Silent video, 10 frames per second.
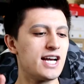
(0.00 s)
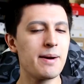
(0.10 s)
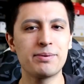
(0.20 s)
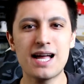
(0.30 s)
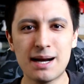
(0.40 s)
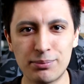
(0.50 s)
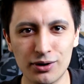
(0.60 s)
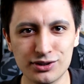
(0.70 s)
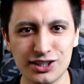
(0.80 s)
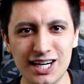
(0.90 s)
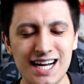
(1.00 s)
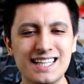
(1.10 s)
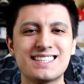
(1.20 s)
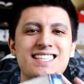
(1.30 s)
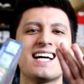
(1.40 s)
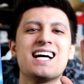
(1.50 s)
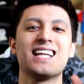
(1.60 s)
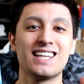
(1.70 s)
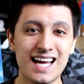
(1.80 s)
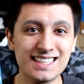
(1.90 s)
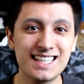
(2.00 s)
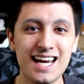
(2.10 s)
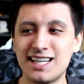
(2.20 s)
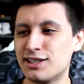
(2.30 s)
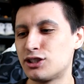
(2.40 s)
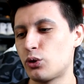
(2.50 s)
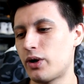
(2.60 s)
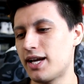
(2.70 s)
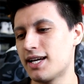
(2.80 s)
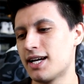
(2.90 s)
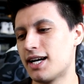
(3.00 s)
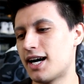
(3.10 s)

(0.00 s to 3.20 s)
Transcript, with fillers: Jet Black Poltergeist, let's get into it.